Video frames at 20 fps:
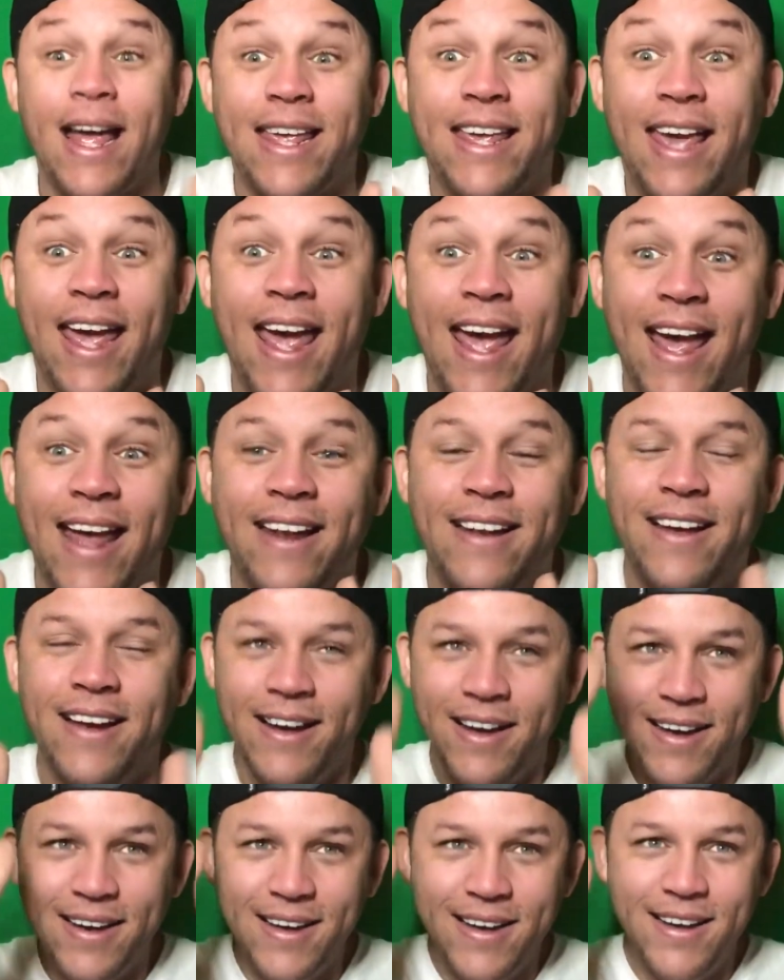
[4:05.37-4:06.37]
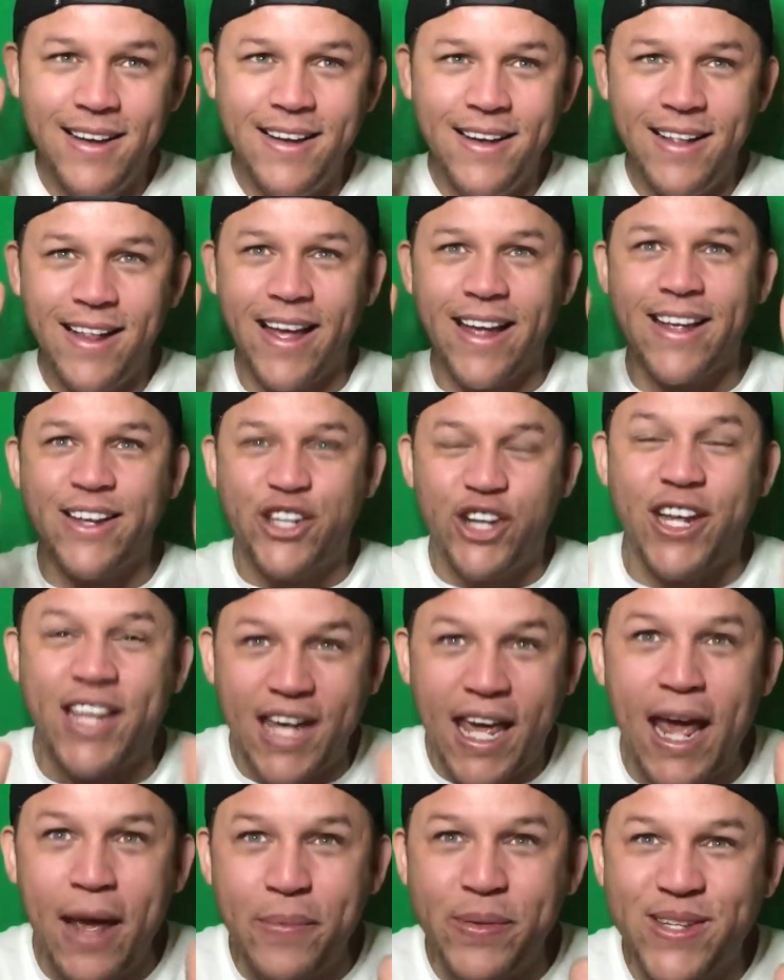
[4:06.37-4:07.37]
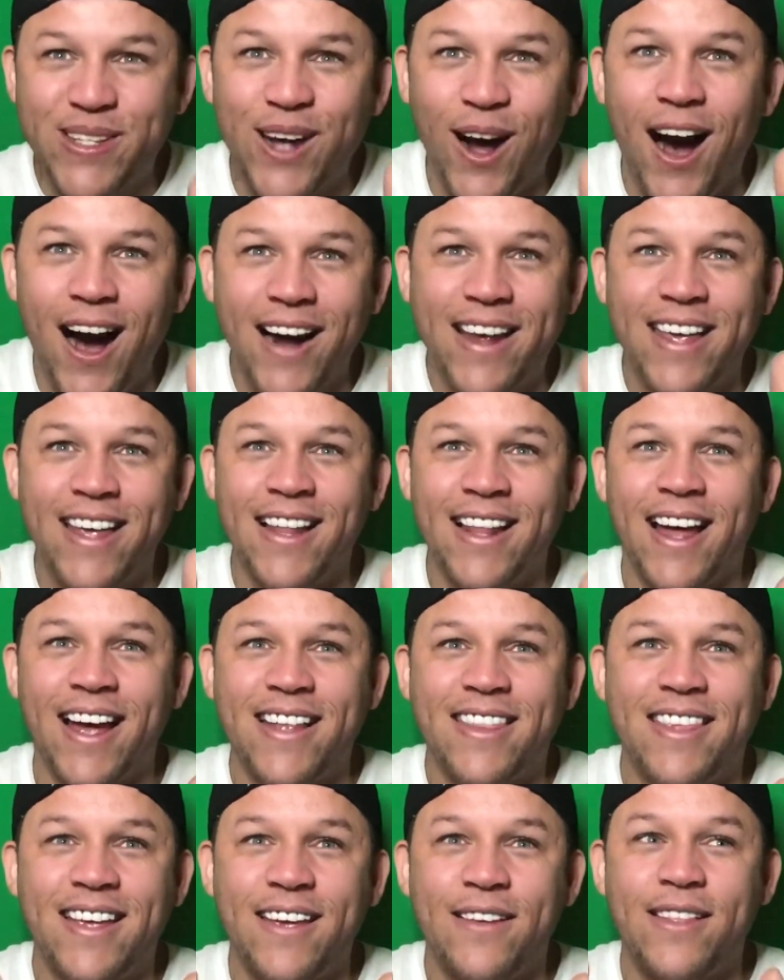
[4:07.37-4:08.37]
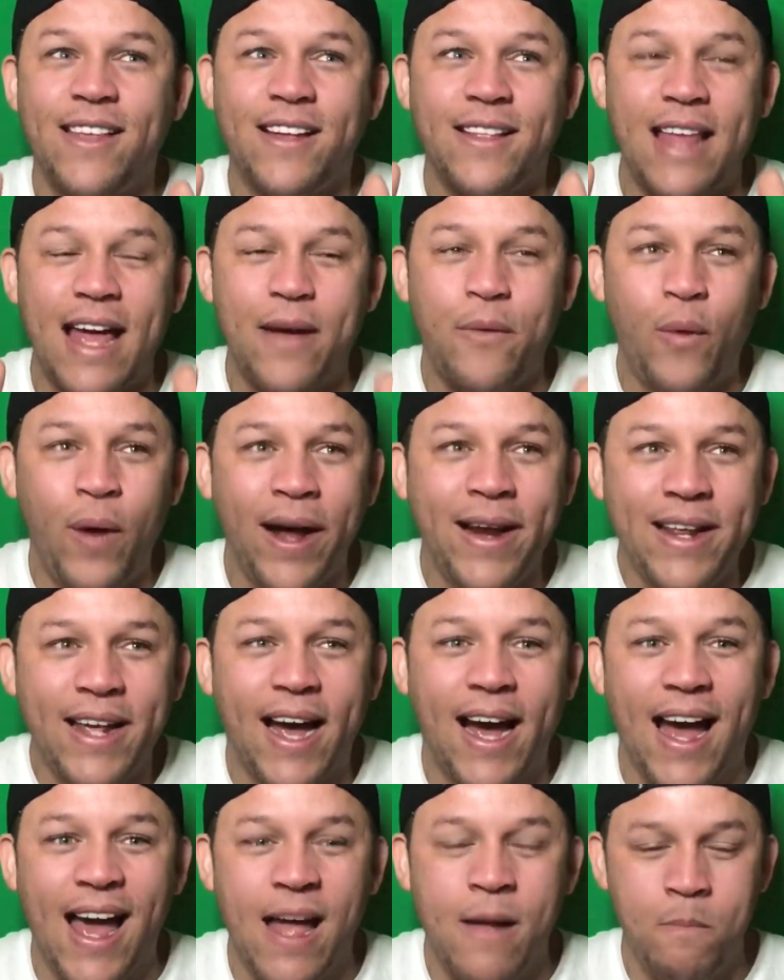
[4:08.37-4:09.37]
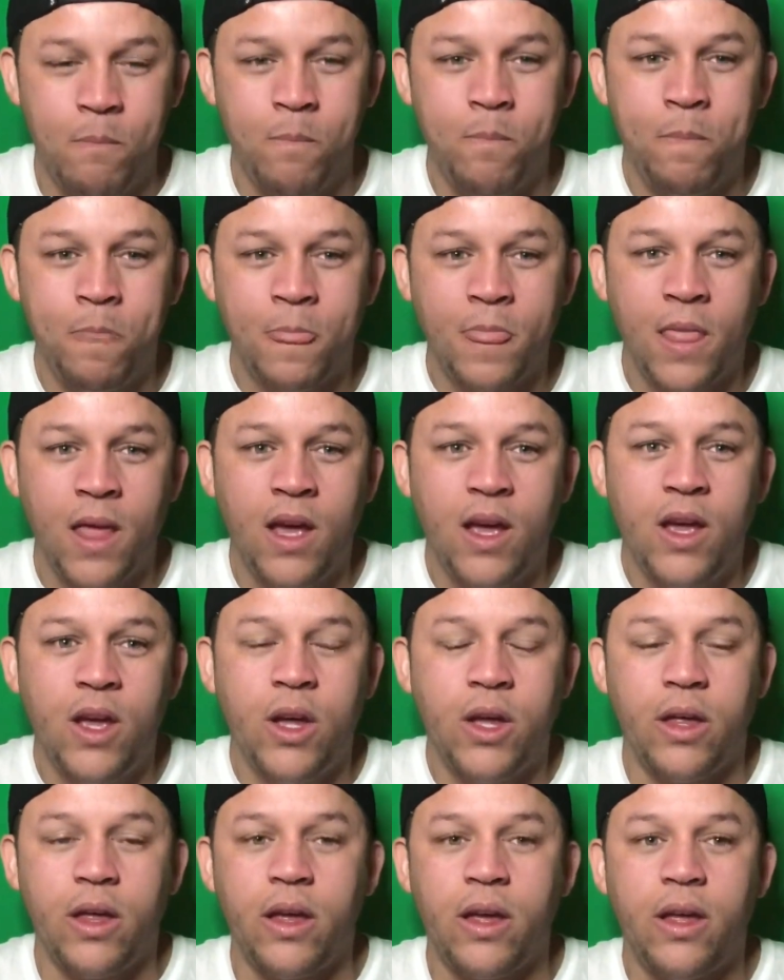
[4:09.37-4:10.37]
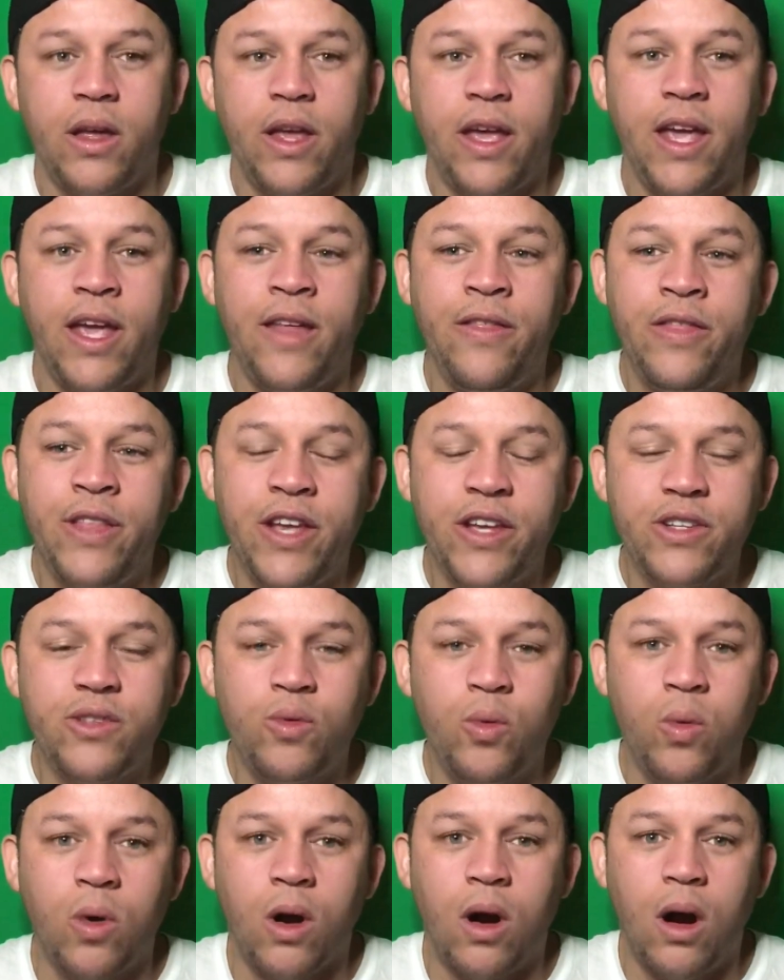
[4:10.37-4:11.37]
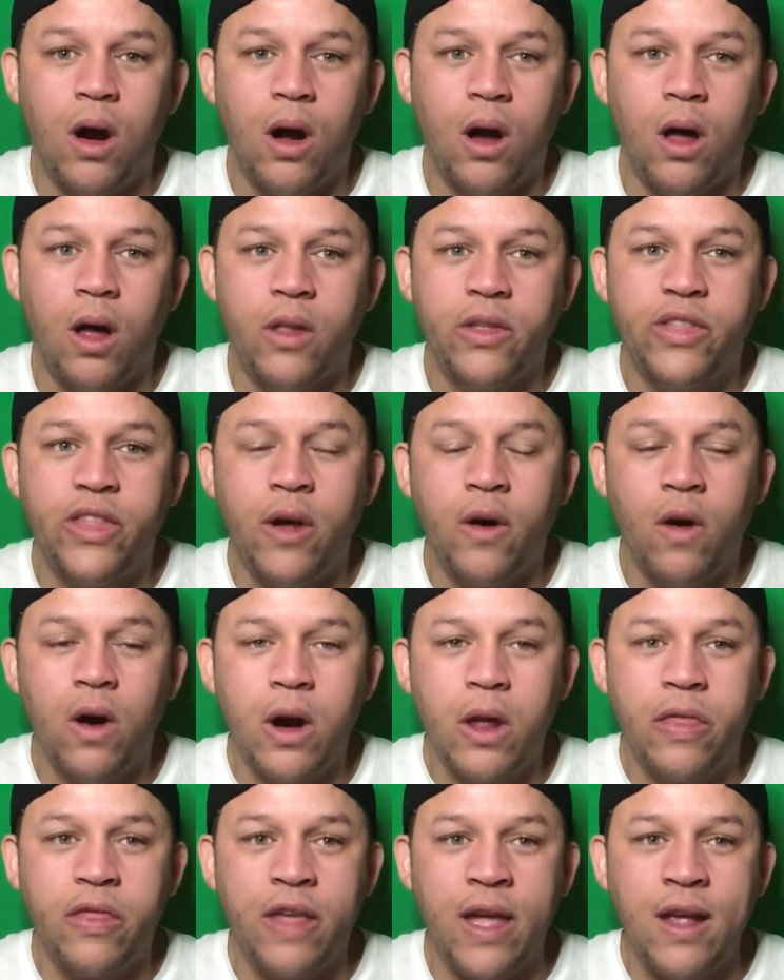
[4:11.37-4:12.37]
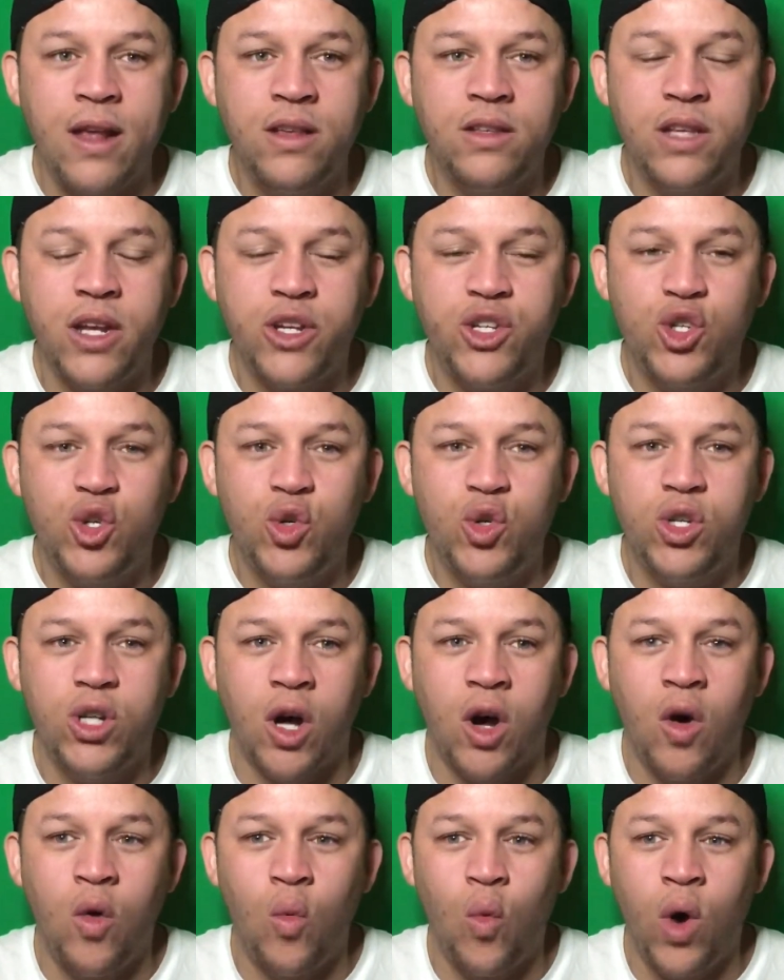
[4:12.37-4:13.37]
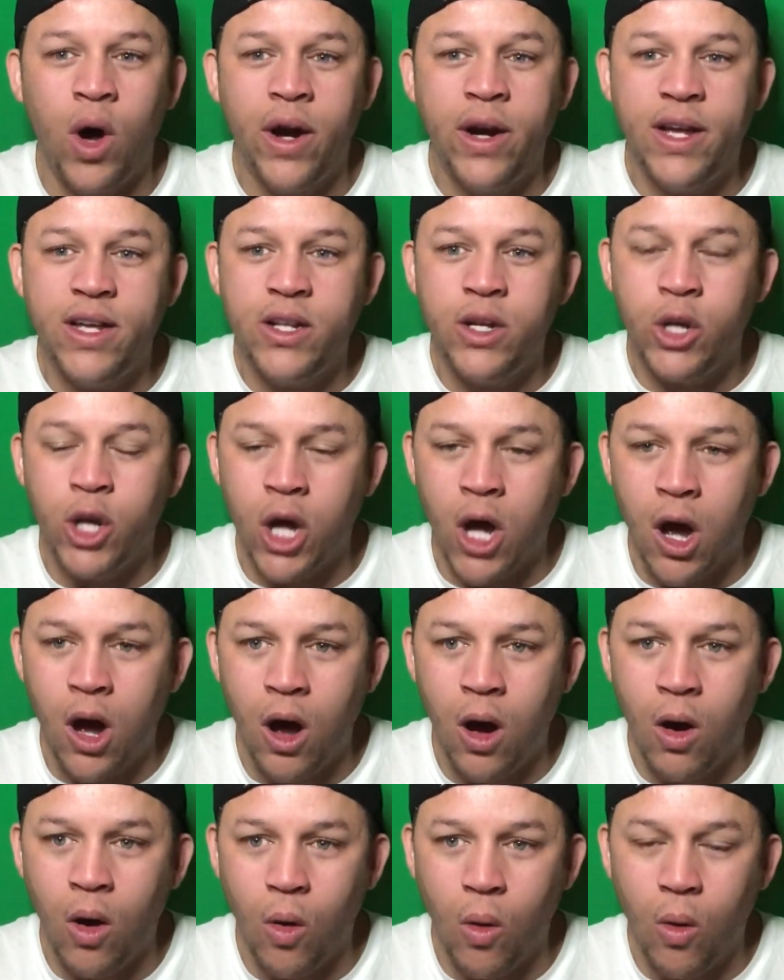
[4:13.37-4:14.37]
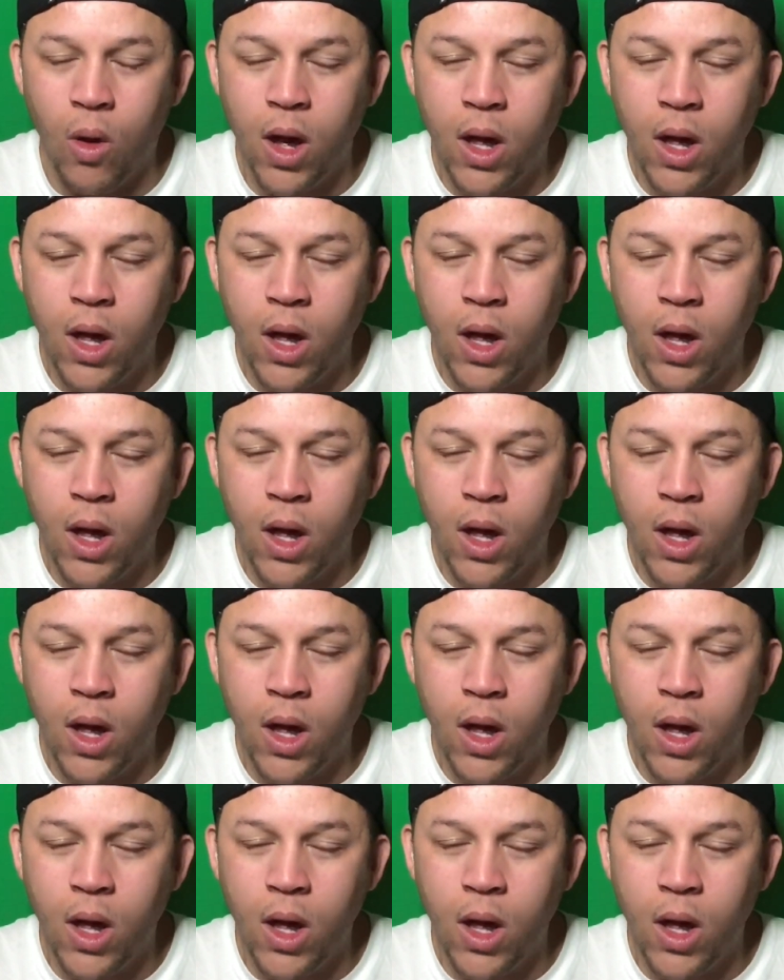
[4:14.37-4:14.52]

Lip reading: can't. Like, she keeps talking like that one guy. In this world, there are things that you don't want to know.